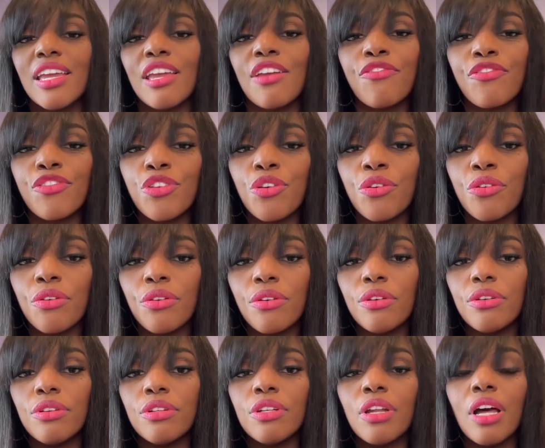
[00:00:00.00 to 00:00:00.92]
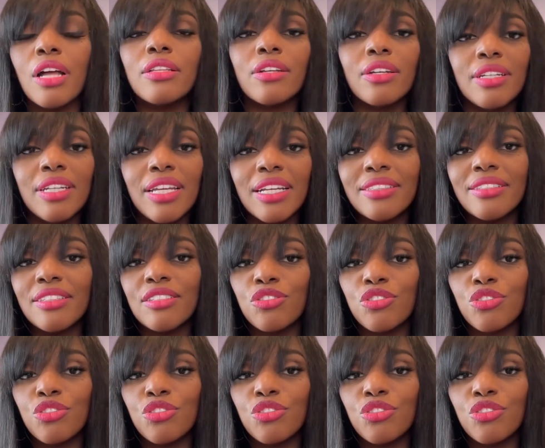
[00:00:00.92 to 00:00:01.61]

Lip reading: If you're not connected